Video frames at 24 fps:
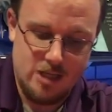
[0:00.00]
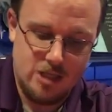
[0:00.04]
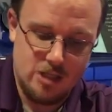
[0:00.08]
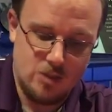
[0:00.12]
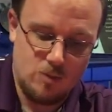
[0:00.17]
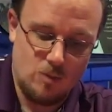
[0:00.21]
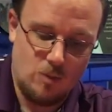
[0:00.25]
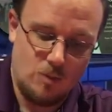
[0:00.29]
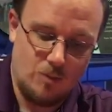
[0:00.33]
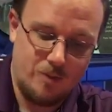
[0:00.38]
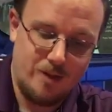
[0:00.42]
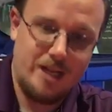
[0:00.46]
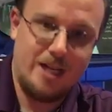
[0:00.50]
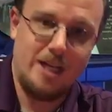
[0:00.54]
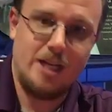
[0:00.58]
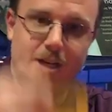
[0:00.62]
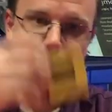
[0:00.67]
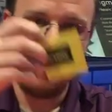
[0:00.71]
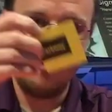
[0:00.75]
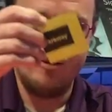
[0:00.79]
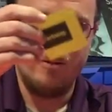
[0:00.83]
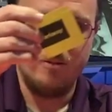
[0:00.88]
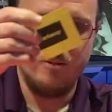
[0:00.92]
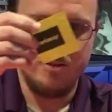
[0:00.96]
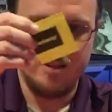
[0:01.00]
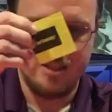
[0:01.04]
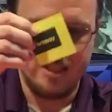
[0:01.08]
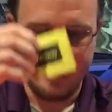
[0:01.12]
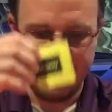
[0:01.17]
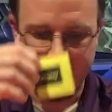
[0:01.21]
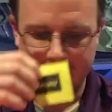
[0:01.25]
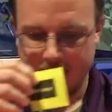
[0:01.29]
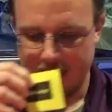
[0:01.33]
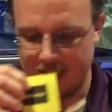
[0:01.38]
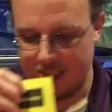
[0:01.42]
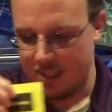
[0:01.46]
So what we need to do is
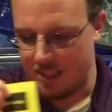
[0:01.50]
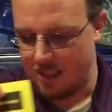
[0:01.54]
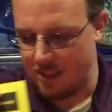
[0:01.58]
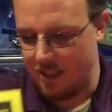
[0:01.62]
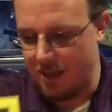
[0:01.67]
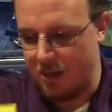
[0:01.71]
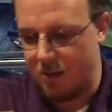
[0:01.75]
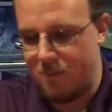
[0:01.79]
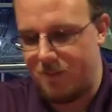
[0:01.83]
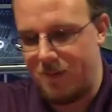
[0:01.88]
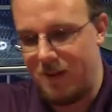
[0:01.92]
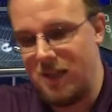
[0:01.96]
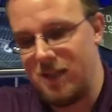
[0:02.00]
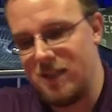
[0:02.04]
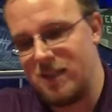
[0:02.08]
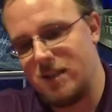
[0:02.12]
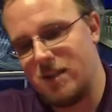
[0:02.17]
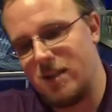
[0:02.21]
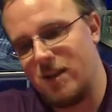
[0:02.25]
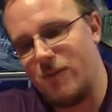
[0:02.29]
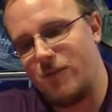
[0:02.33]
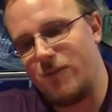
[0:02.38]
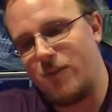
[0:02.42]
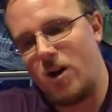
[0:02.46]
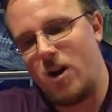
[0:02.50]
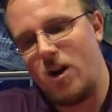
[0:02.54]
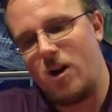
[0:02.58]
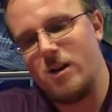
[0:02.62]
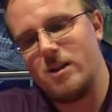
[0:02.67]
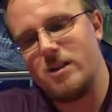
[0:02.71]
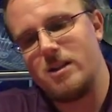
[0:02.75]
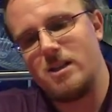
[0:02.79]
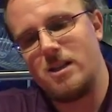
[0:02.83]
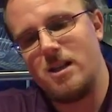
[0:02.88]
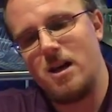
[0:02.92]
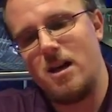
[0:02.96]
get just a little piece of
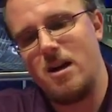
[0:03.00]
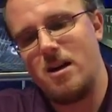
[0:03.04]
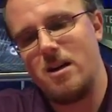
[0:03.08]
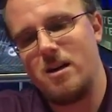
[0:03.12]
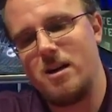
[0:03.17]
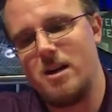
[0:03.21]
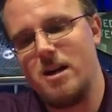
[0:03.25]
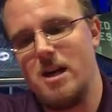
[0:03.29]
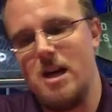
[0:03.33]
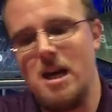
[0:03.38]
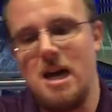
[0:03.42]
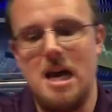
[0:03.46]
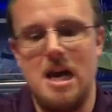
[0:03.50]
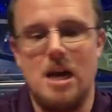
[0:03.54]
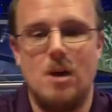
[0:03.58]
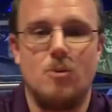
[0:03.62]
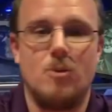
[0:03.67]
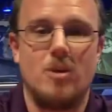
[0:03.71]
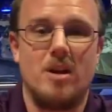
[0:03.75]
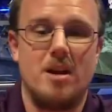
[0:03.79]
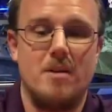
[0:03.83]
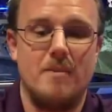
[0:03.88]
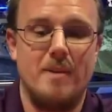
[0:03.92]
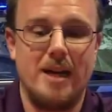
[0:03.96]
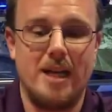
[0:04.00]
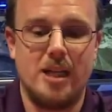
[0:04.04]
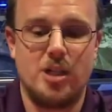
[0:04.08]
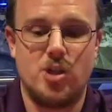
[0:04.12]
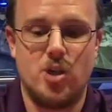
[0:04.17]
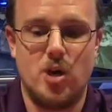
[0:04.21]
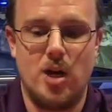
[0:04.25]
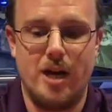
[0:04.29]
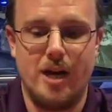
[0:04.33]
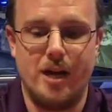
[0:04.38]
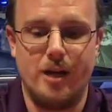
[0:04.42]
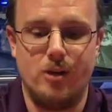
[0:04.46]
cardstock and we're gonna make a
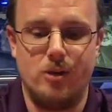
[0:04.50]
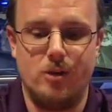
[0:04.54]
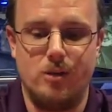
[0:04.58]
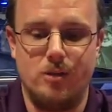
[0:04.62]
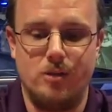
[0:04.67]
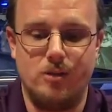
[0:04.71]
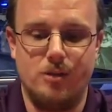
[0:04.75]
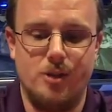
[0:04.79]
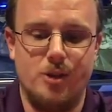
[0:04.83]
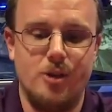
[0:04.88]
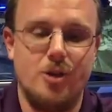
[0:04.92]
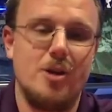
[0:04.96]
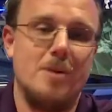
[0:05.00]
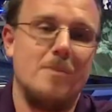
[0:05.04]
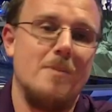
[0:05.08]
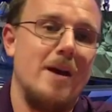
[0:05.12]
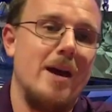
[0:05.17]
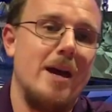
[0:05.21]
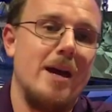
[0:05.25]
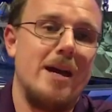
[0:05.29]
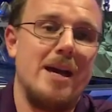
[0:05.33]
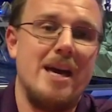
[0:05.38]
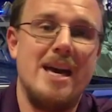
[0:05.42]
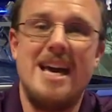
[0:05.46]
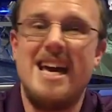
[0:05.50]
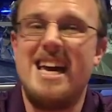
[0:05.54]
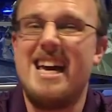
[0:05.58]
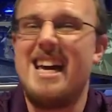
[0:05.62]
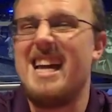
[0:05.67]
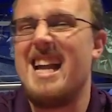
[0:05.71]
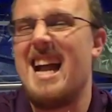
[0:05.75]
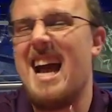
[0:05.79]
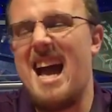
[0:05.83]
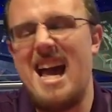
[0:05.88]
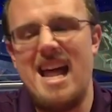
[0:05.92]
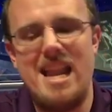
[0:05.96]
triangle. You can make
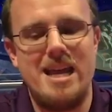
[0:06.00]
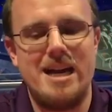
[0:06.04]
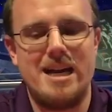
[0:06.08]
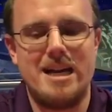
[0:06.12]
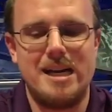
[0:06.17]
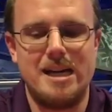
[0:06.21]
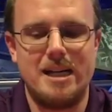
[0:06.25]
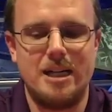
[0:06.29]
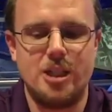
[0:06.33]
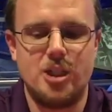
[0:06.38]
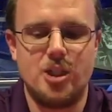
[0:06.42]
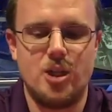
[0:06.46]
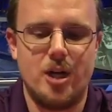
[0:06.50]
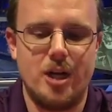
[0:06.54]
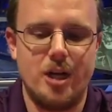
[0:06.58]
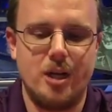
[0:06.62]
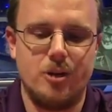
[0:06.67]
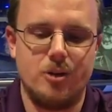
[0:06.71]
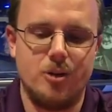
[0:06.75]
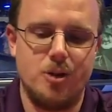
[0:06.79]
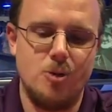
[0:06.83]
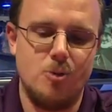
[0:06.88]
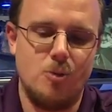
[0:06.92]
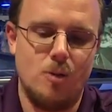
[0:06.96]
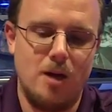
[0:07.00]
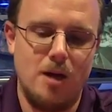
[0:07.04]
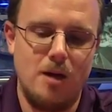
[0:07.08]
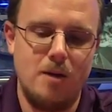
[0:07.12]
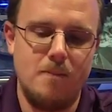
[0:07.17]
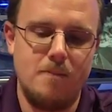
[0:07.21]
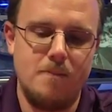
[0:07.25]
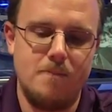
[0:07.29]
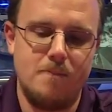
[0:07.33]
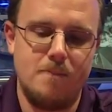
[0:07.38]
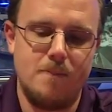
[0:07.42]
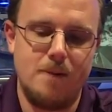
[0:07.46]
it any kind of triangle you want,
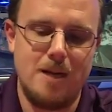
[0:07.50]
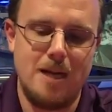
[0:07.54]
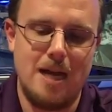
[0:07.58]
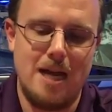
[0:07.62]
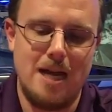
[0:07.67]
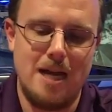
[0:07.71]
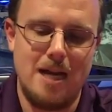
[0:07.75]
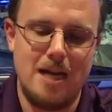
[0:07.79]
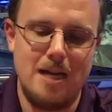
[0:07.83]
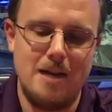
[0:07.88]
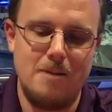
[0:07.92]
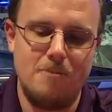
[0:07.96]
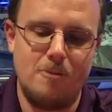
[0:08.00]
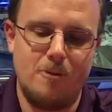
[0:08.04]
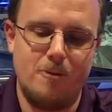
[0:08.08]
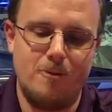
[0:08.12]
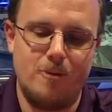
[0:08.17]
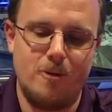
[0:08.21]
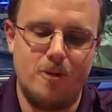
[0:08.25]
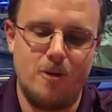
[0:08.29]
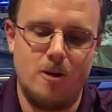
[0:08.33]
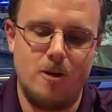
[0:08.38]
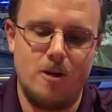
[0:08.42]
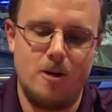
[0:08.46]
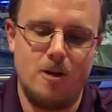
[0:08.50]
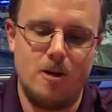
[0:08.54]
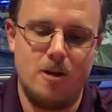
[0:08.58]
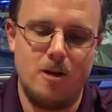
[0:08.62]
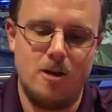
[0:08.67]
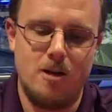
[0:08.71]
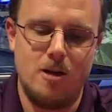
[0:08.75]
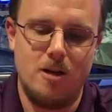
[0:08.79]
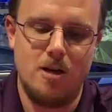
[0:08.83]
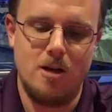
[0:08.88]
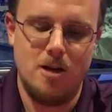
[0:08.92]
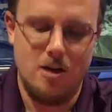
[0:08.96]
but I prefer
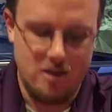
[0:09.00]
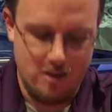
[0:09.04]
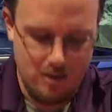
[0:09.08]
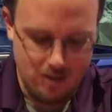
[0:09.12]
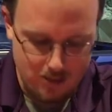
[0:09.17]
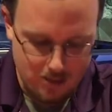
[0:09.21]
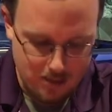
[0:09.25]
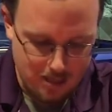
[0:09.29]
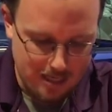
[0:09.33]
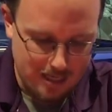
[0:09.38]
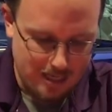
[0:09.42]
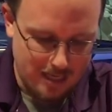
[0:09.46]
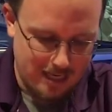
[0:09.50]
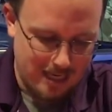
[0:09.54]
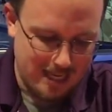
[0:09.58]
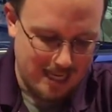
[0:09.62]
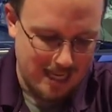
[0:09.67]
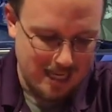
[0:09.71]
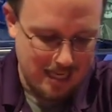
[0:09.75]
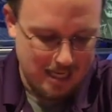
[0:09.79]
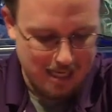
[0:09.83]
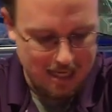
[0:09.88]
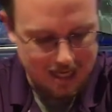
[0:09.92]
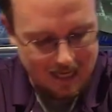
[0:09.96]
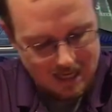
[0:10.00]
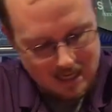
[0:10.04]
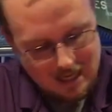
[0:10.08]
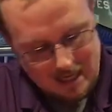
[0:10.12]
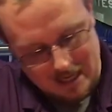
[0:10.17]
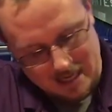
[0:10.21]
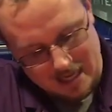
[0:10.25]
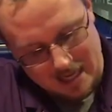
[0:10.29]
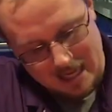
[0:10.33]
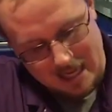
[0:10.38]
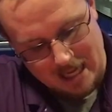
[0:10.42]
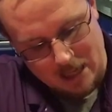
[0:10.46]
an
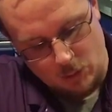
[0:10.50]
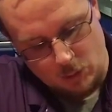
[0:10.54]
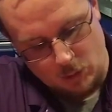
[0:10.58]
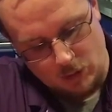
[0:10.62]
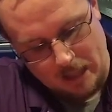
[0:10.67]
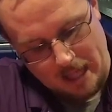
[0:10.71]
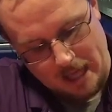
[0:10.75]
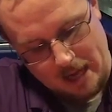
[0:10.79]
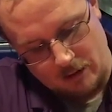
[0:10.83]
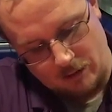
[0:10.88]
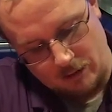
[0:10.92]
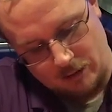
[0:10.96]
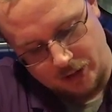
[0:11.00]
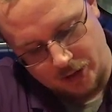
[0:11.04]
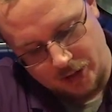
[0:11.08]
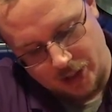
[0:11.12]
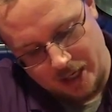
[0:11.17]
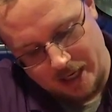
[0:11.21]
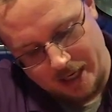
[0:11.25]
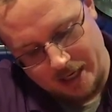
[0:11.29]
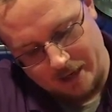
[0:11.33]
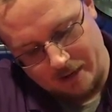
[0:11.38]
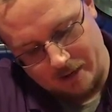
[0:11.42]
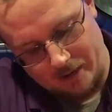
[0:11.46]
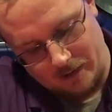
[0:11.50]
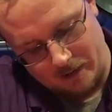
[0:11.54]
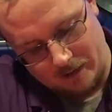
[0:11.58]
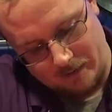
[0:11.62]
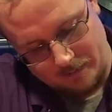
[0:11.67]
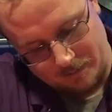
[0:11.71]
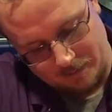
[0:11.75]
equilateral triangle,